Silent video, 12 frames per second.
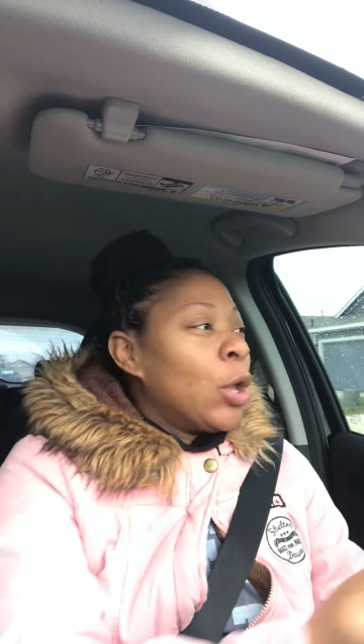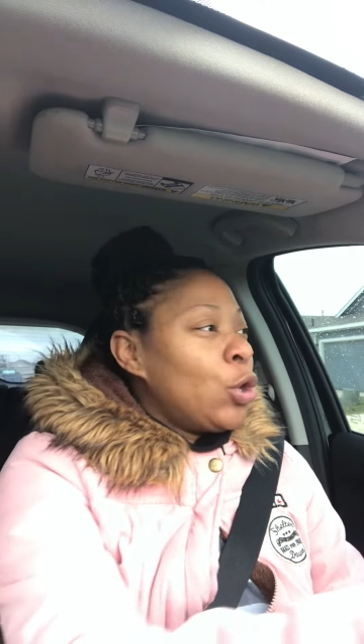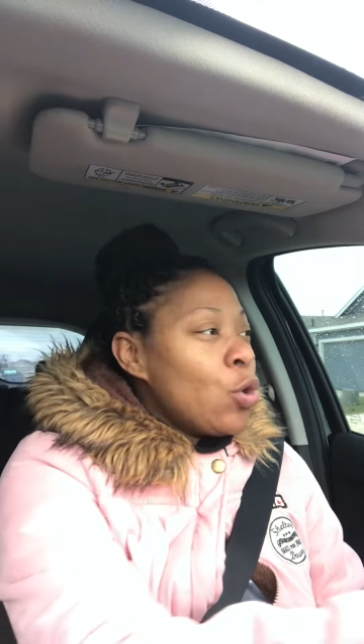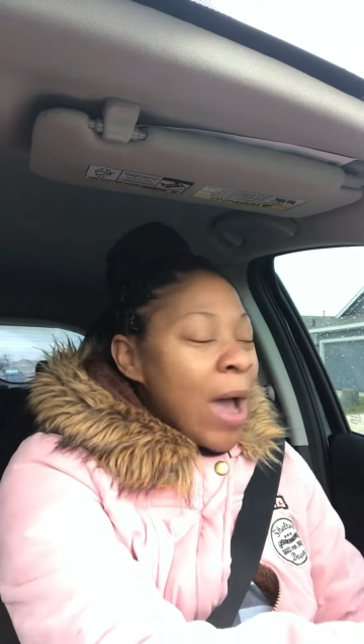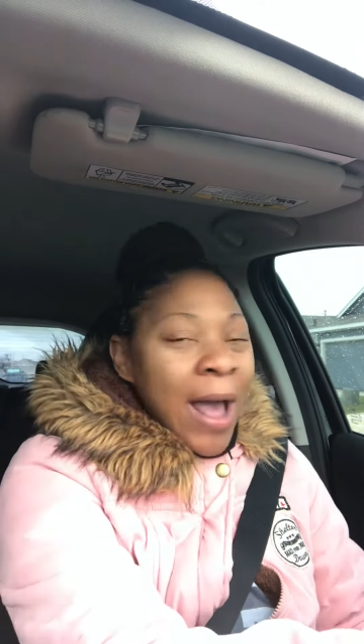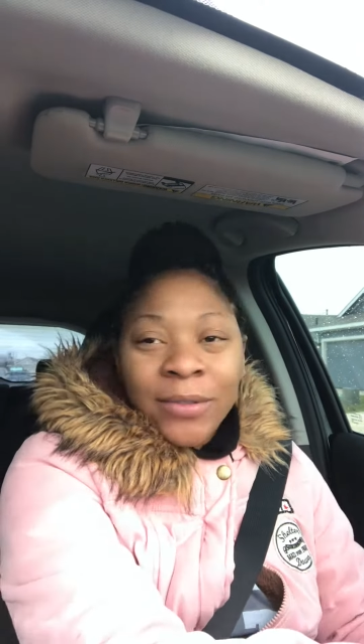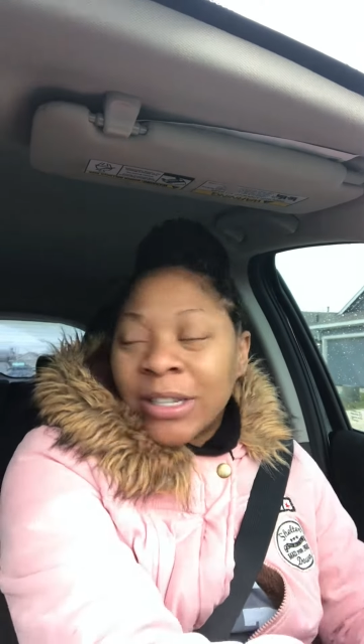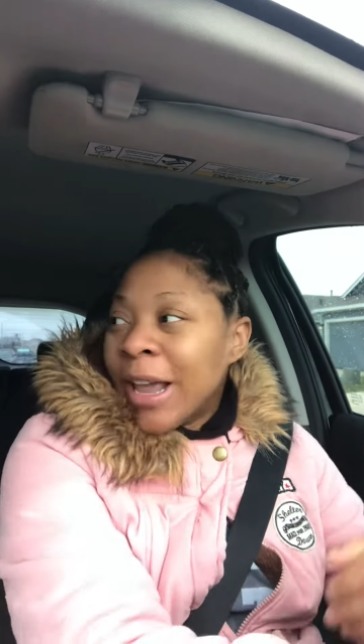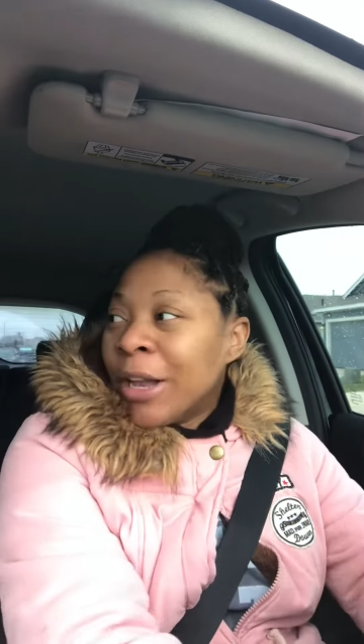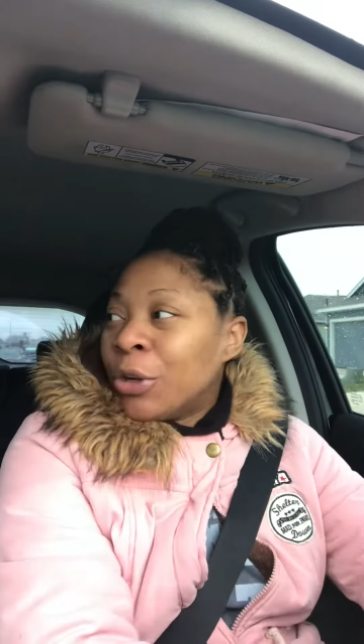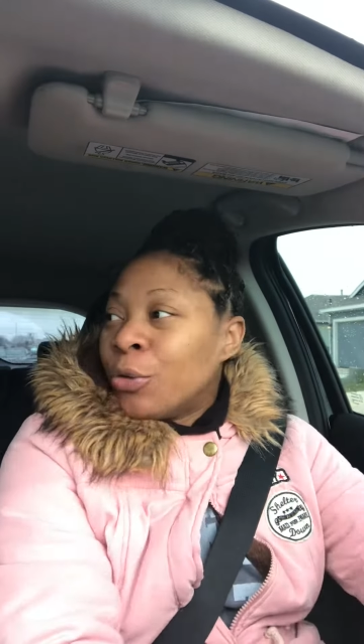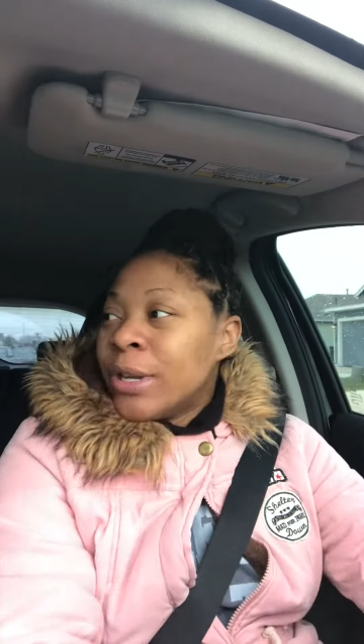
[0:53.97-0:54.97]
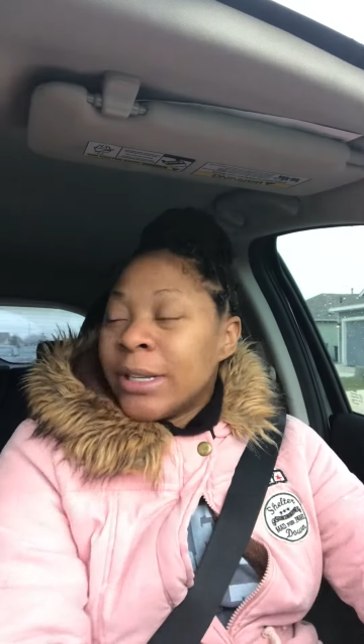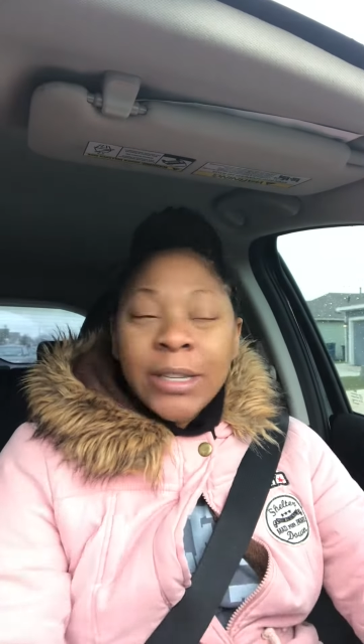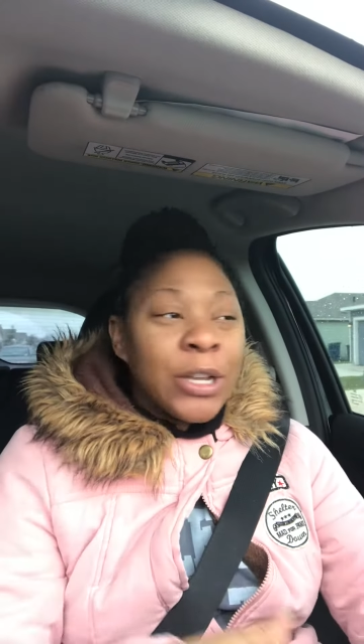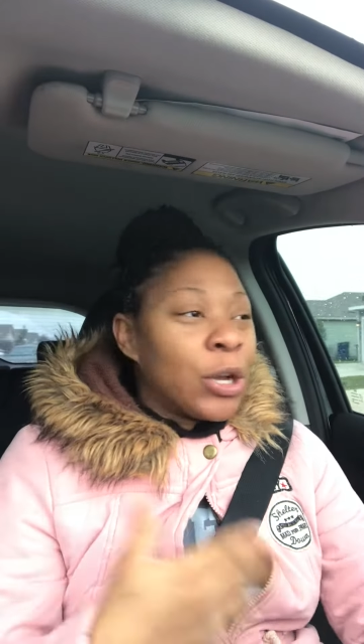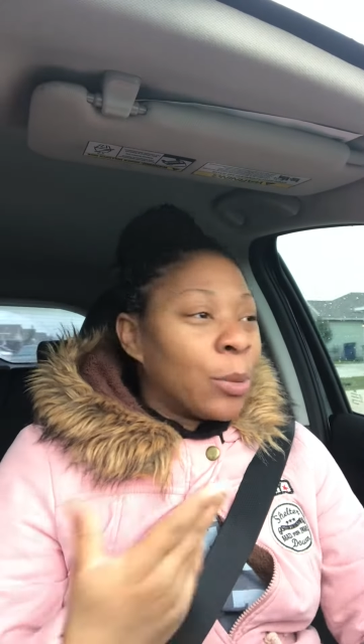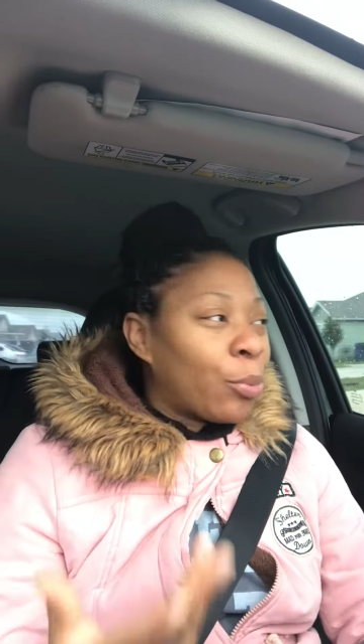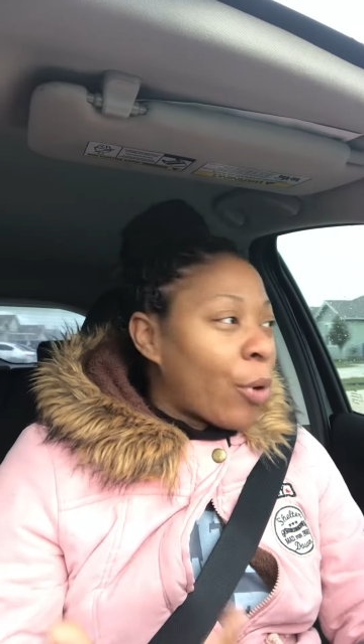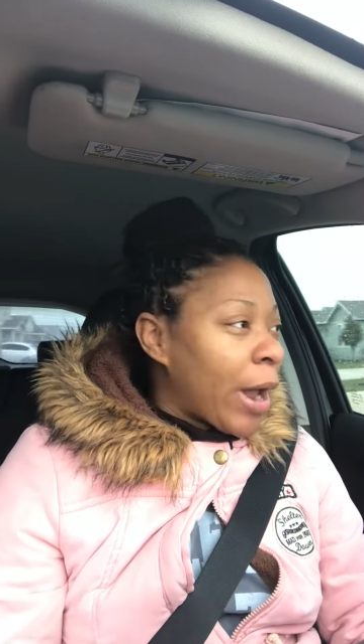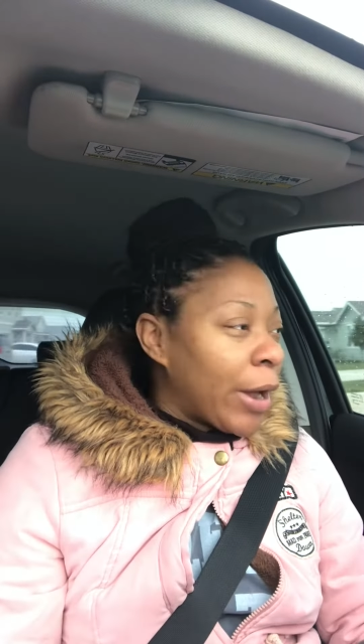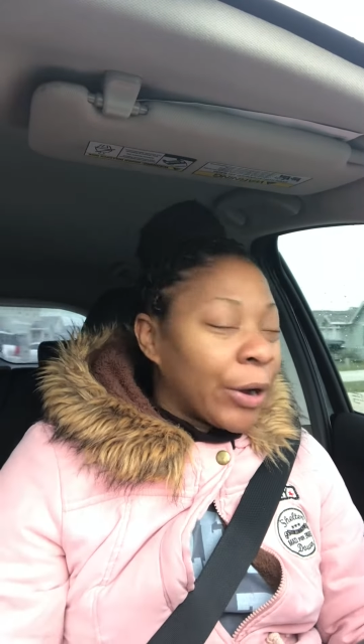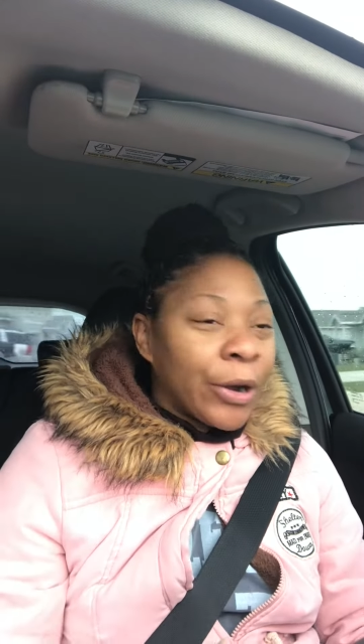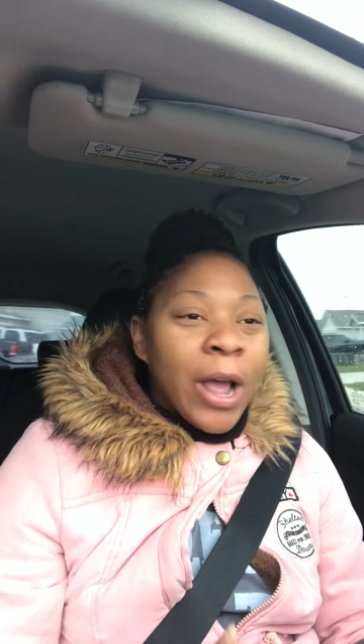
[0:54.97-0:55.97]
You have to increase in your
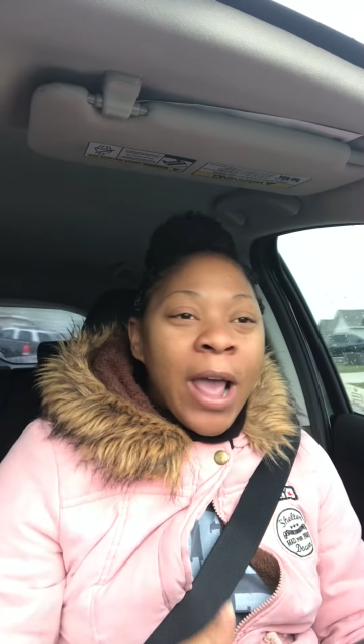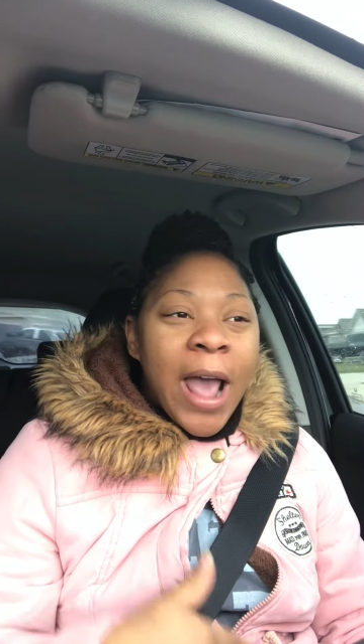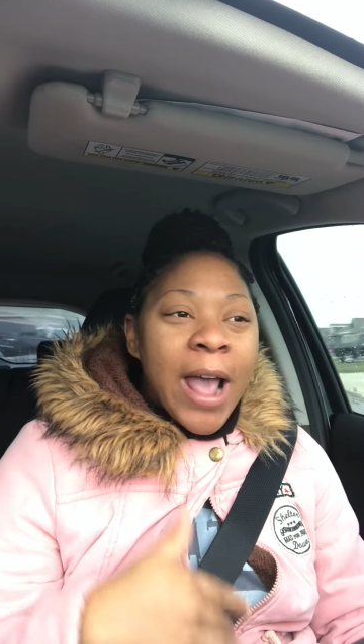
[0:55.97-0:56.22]
prayer